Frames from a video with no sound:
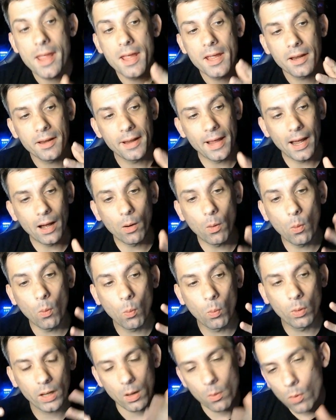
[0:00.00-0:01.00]
Now,
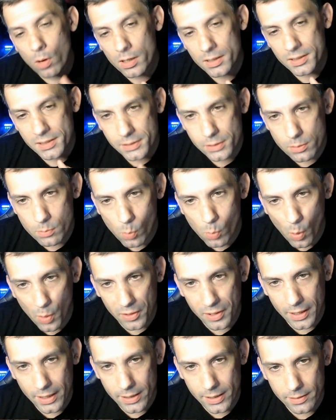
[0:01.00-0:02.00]
what I wanted to do more than
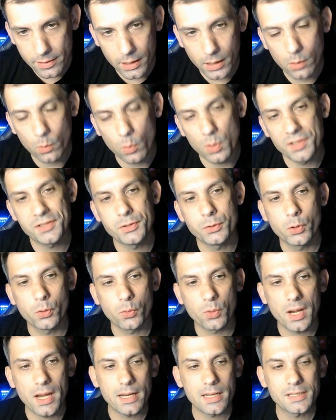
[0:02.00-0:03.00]
anything was to
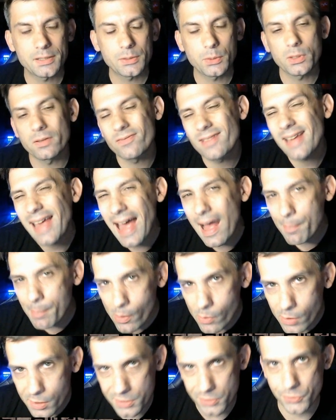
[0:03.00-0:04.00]
create a sort of
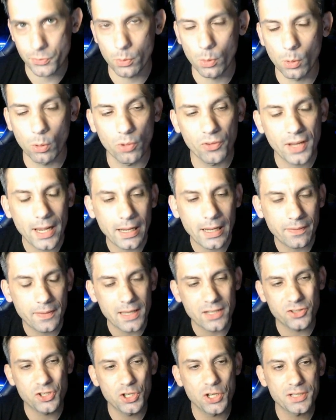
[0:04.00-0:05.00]
tap-out control deck that
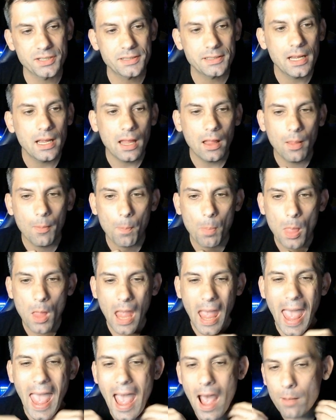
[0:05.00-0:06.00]
just
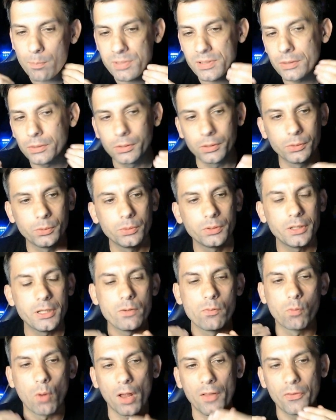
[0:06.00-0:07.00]
absolutely
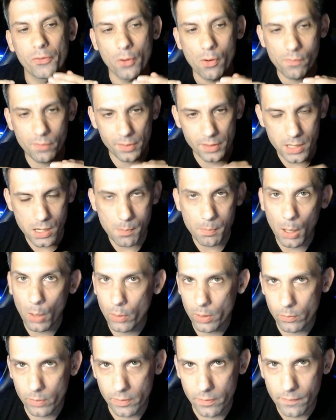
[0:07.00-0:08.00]
runs over the
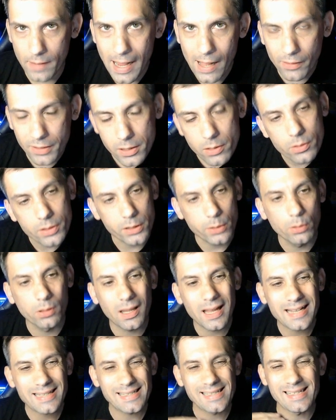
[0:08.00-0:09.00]
opponent with value and
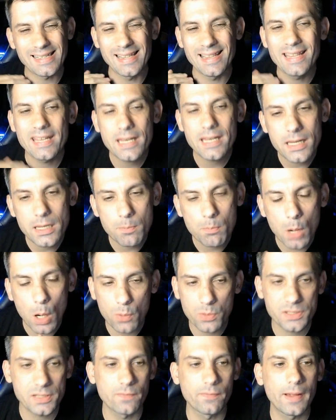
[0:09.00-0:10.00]
utilizes the
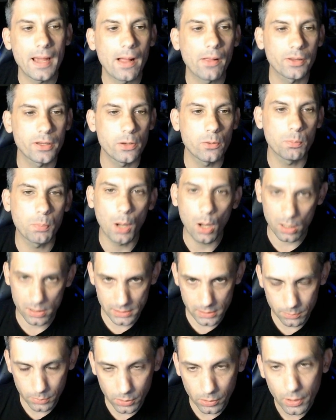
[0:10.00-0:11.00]
most value
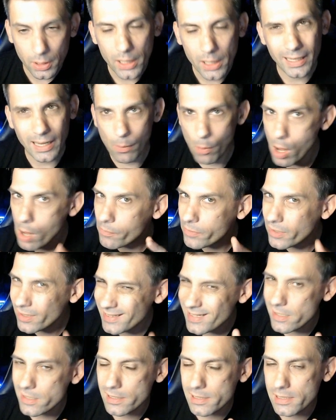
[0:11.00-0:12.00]
possible. Now,
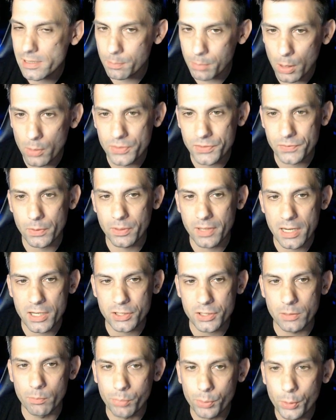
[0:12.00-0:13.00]
obviously, this is a
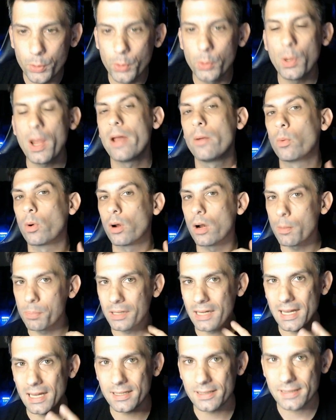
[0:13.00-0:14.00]
post-rotation brew, and we're up
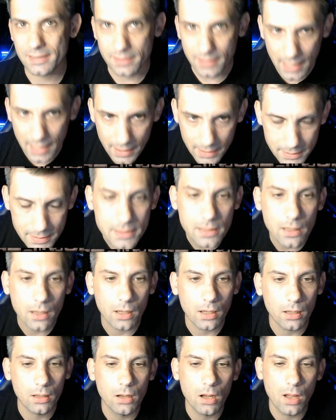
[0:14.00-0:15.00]
against decks
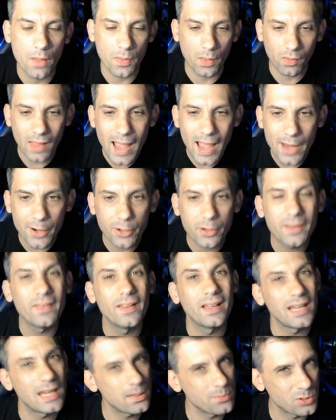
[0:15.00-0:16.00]
on the ladder in the
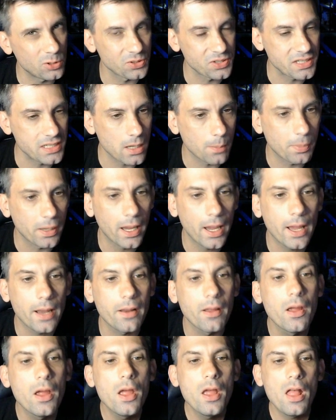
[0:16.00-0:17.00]
games you'll see up ahead
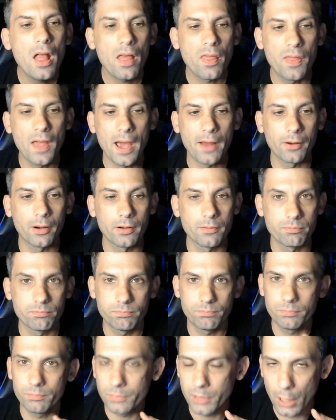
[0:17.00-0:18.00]
that are,
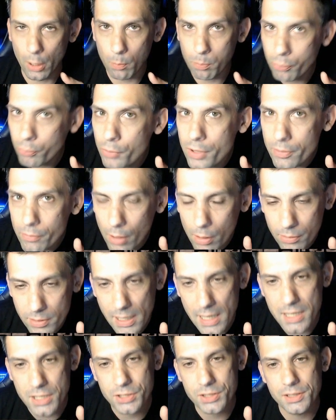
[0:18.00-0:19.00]
you know,
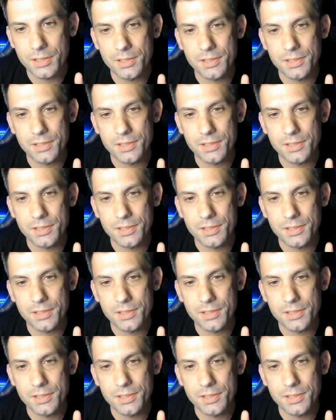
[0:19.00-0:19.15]
pre-rotations.